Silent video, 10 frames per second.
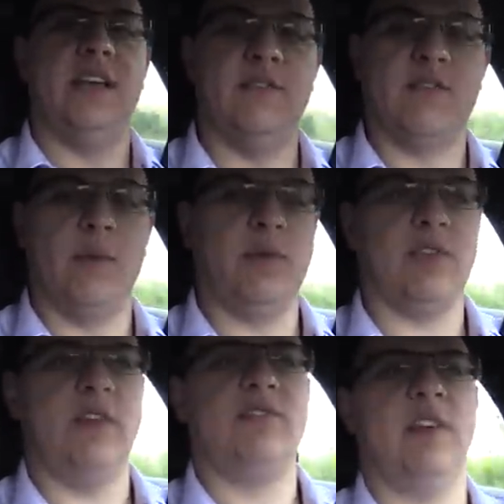in front-wheel
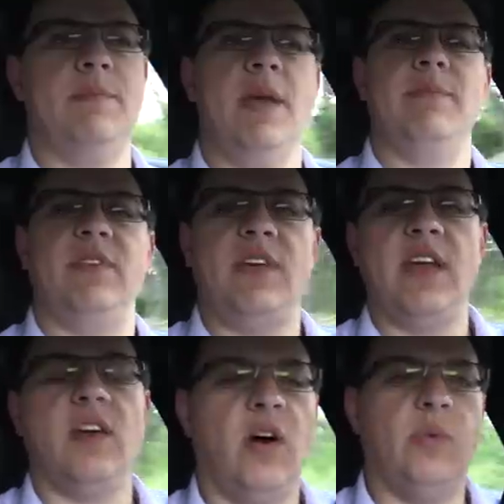drive trim, but if you
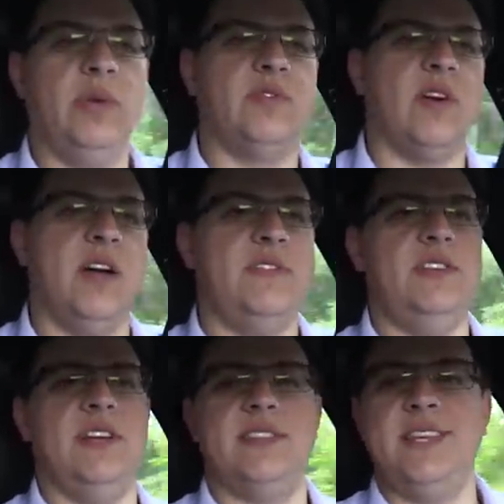add all-wheel drive, then
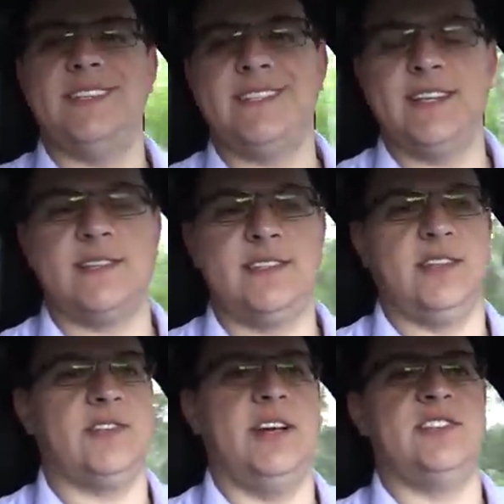you get the
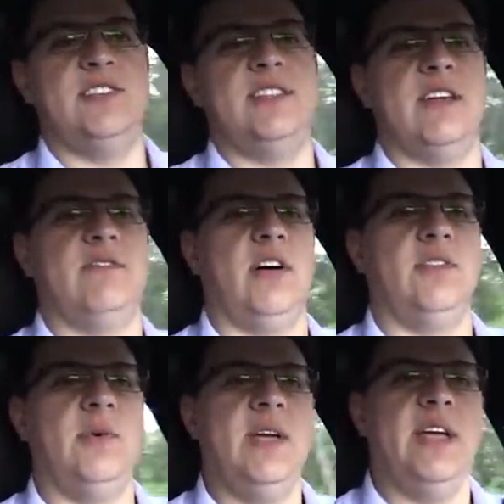six-cylinder engine in that
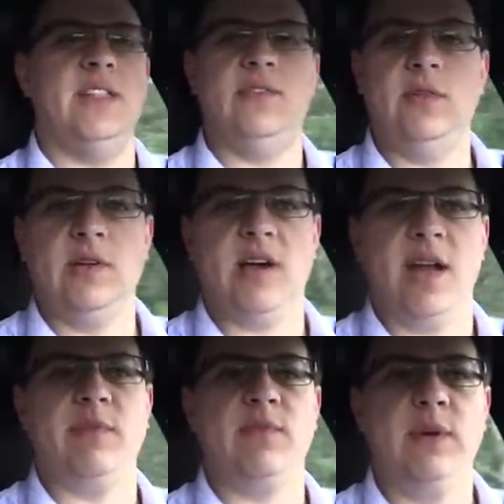Volvo, and the fuel
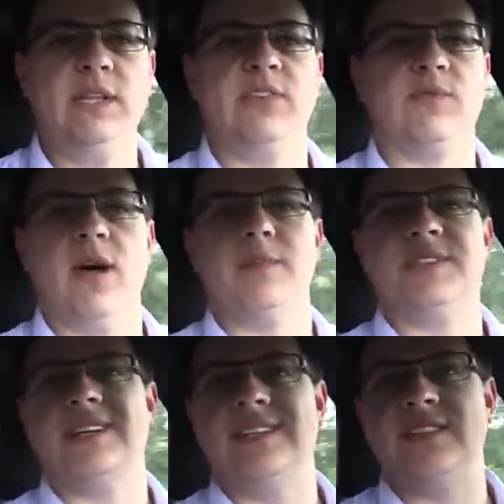economy really
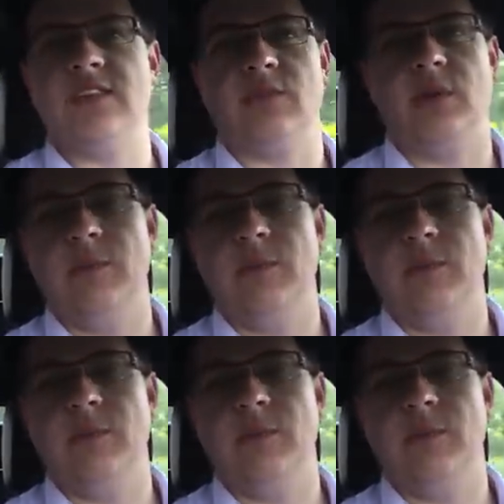drops a considerable